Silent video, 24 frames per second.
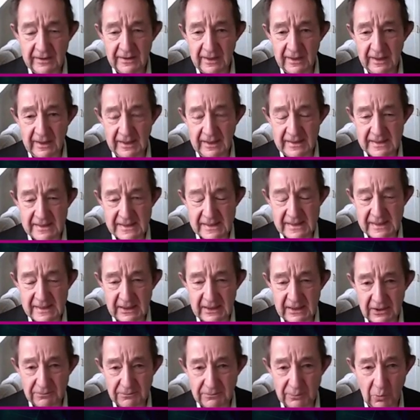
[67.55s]
chicken
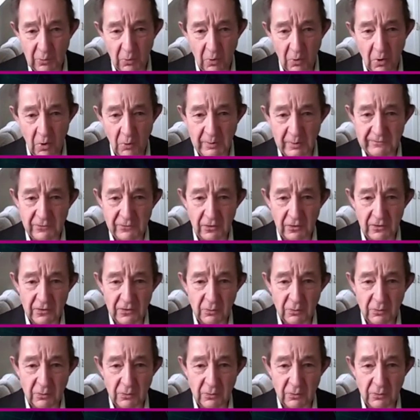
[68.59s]
in Singapore.